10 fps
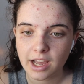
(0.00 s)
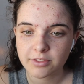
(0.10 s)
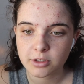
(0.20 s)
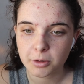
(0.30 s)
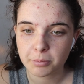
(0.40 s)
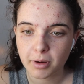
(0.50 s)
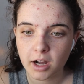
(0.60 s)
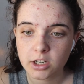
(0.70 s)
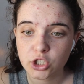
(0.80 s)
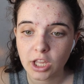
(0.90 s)
after a
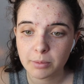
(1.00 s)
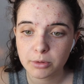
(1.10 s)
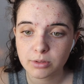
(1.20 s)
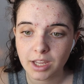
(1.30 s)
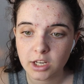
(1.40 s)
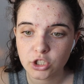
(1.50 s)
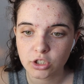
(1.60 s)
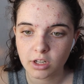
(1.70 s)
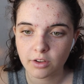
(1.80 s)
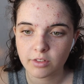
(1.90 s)
botched
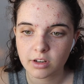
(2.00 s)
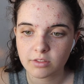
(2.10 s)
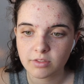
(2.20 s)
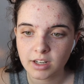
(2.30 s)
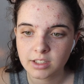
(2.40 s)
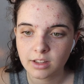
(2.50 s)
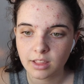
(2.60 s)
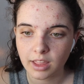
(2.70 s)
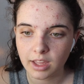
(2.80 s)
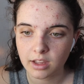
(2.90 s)
amputation of an infected
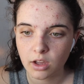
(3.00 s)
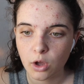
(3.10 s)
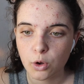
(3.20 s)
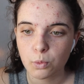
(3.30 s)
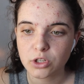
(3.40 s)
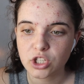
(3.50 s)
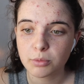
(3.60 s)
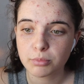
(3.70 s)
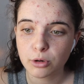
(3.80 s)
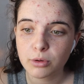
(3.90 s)
leg, which he
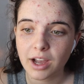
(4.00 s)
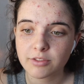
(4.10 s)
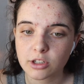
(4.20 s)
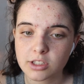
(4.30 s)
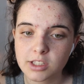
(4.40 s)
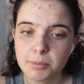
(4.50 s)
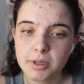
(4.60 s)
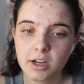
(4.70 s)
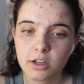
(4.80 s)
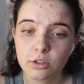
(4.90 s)
broke after
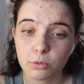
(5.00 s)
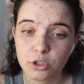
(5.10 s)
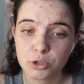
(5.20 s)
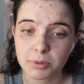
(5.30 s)
slipping on an orange